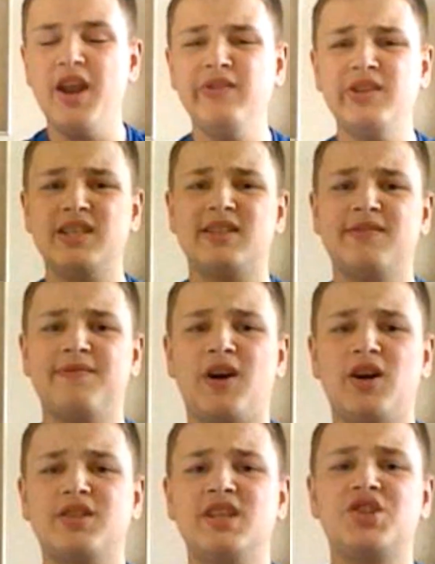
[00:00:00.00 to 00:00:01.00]
Another
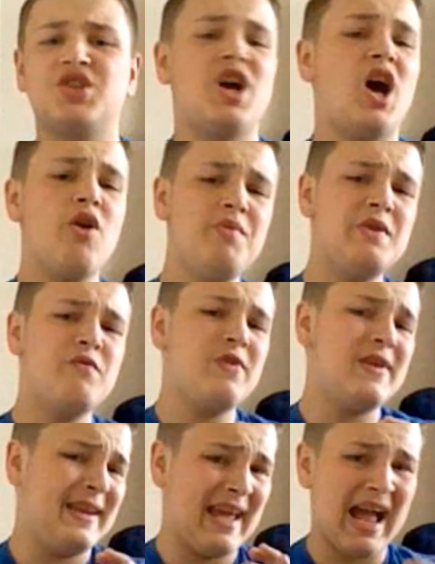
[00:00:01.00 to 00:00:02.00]
disadvantage that only
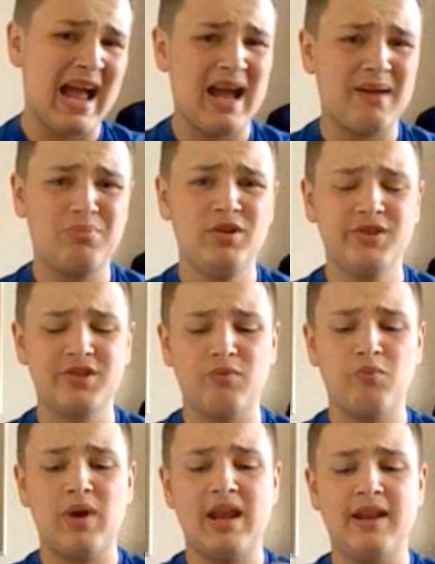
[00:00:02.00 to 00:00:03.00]
really
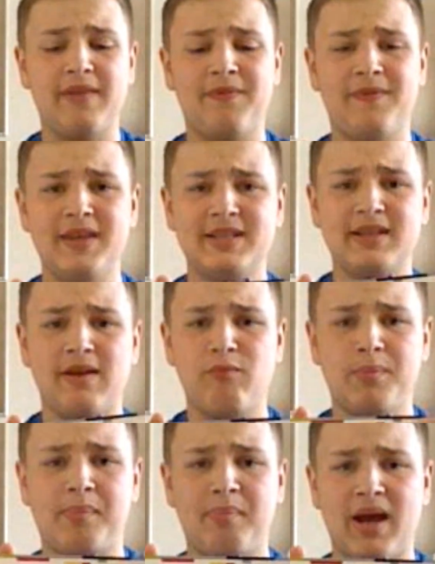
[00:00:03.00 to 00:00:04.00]
happens when this
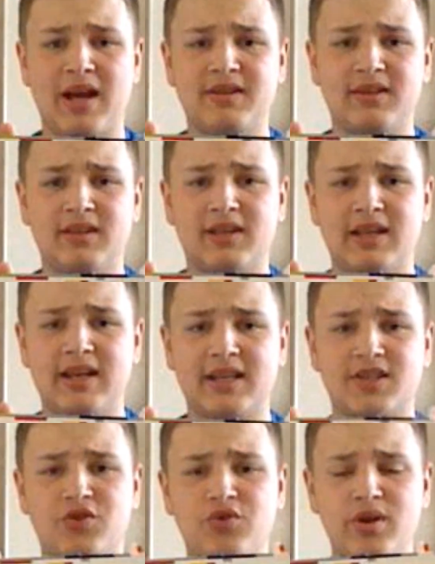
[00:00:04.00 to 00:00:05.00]
rubber band that
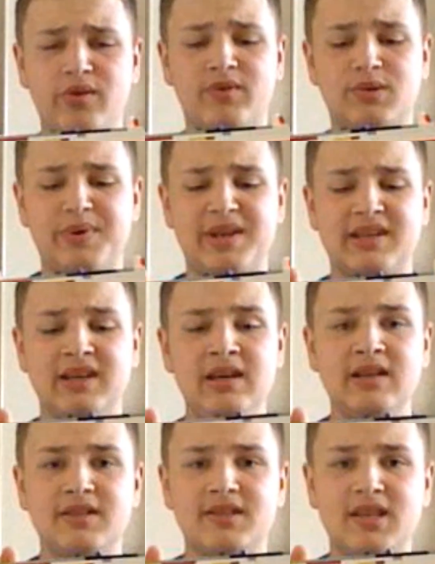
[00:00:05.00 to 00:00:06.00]
connects the trigger is weak,
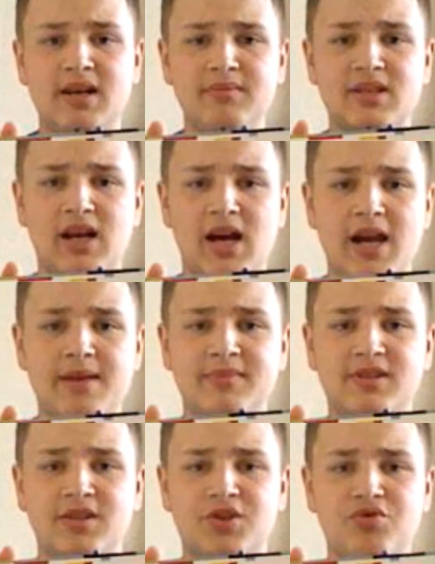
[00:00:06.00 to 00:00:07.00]

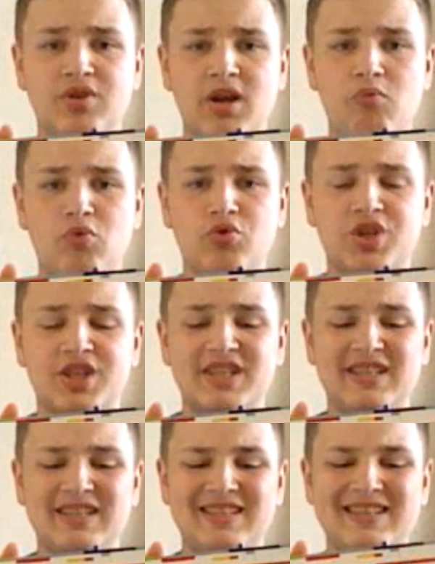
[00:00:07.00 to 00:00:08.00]
sometimes the trigger will
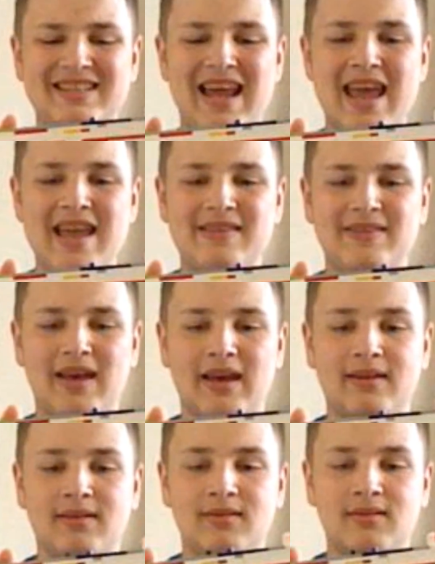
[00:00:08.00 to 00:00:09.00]
just stay
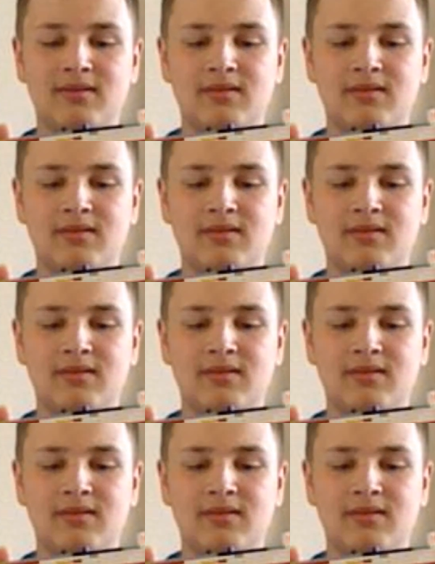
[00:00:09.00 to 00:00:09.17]
there.